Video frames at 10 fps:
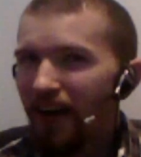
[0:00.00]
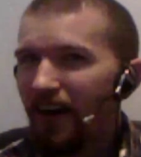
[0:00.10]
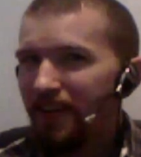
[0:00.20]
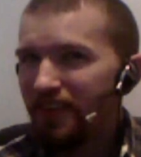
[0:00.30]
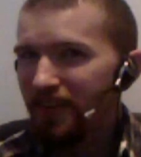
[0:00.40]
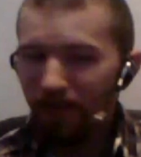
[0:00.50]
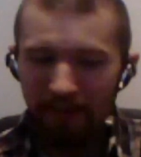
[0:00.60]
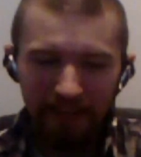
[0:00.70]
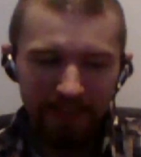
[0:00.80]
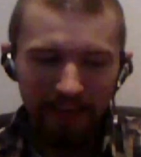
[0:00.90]
Anya, or I
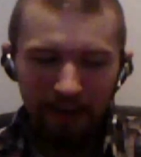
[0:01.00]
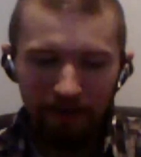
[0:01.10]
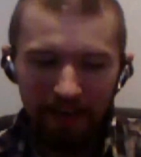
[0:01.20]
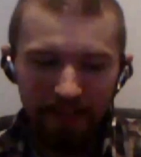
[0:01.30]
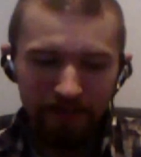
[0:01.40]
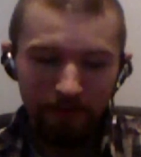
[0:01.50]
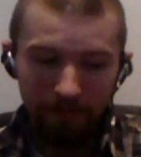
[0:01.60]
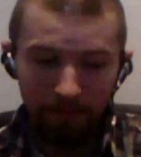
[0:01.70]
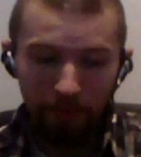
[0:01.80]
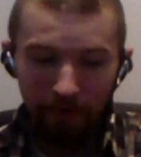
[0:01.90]
guess now Anya's no
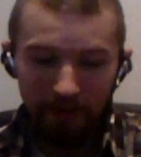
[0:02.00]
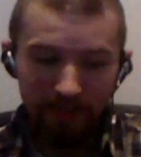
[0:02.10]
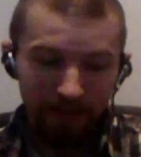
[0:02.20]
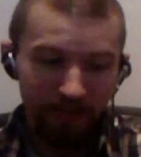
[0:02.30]
more.